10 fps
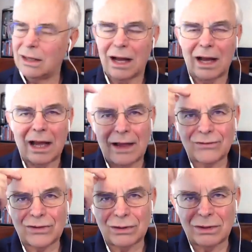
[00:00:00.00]
I
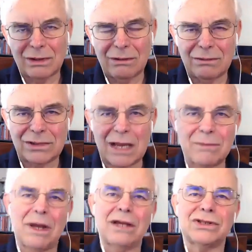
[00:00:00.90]
have to take
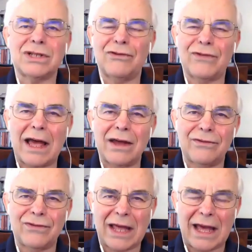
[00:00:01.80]
myself out
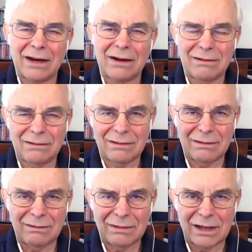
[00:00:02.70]
of that
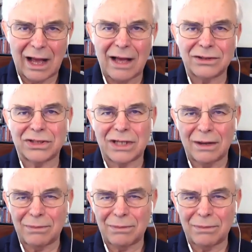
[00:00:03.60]
concept